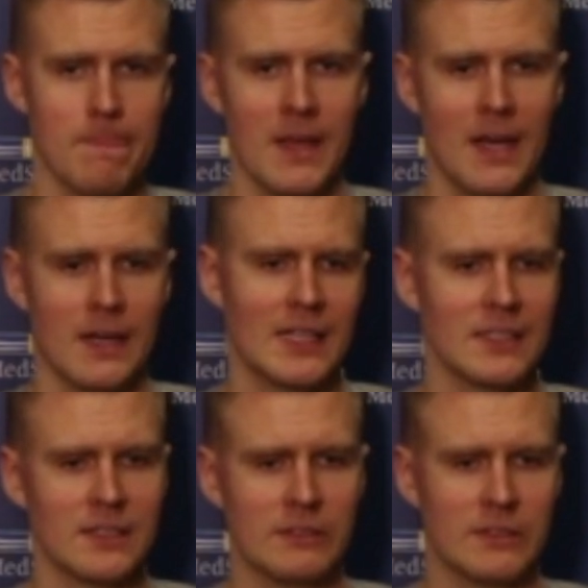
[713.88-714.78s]
kind of got
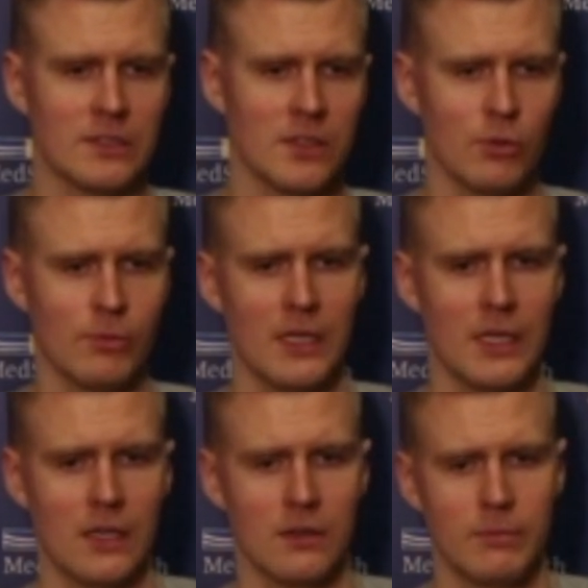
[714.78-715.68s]
this little bit of
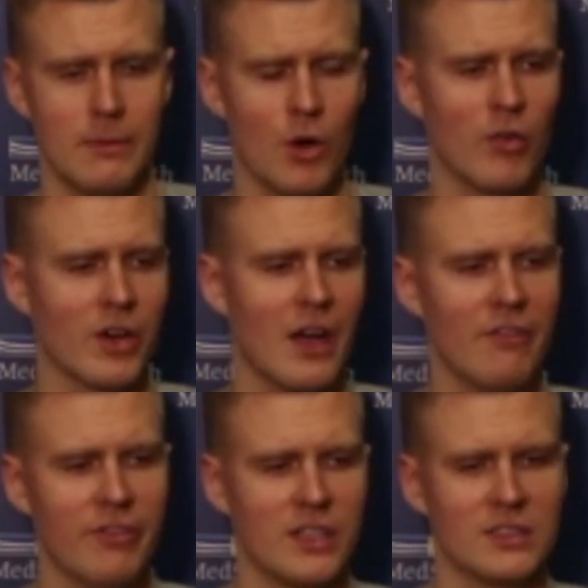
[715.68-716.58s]
like the goal. We're
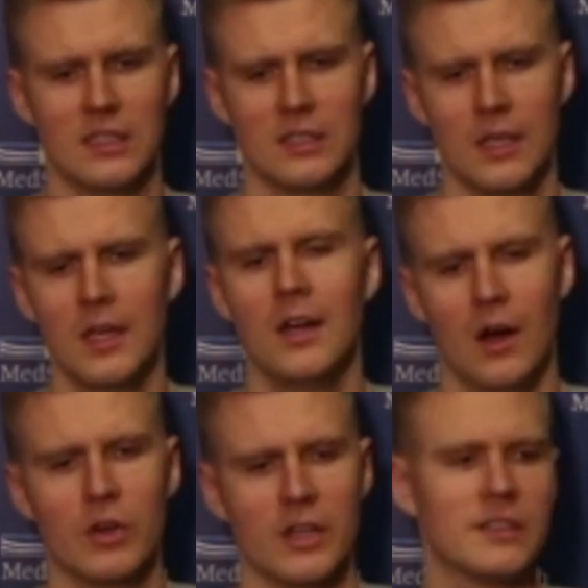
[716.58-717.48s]
confident that
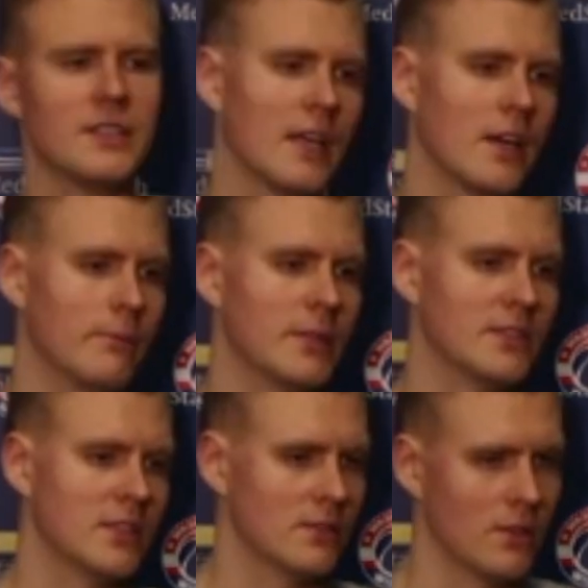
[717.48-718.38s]
we're going to take care of
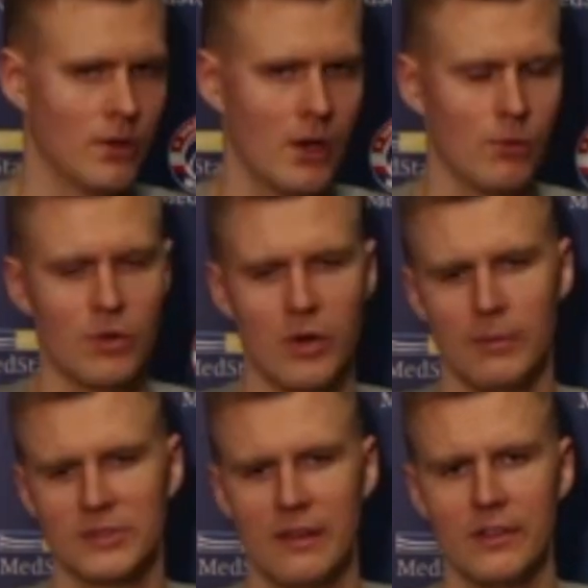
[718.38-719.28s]
business. You know, we were up
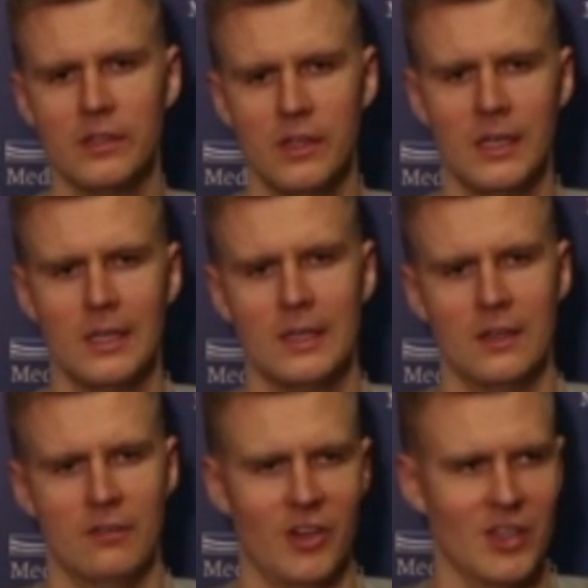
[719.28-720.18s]
7.
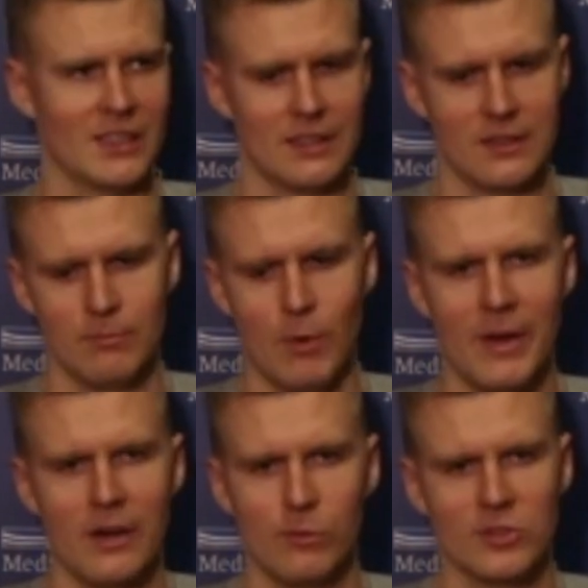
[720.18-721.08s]
Felt like the
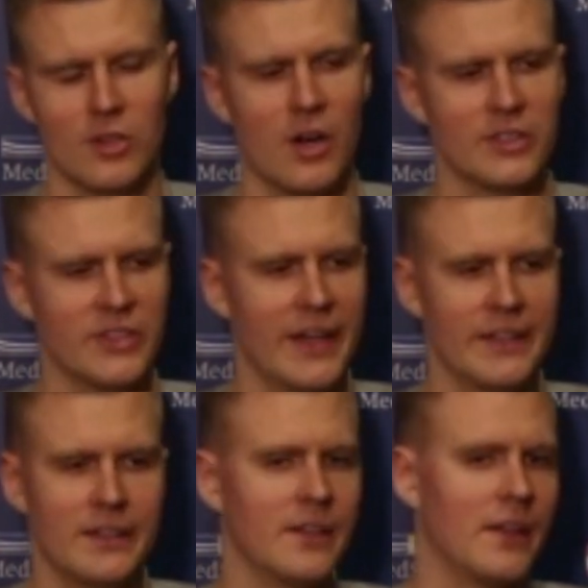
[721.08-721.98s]
momentum was on our side
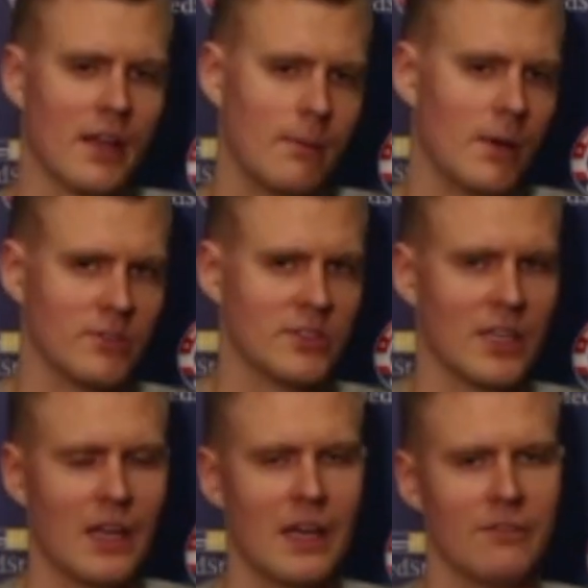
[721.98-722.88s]
and come out in the
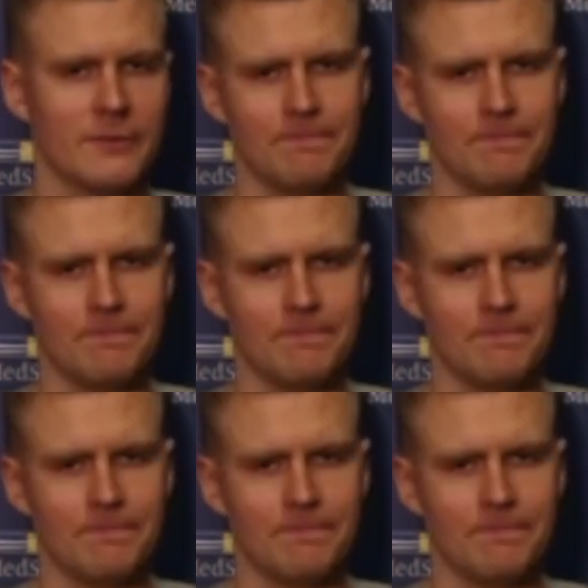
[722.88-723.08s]
second half.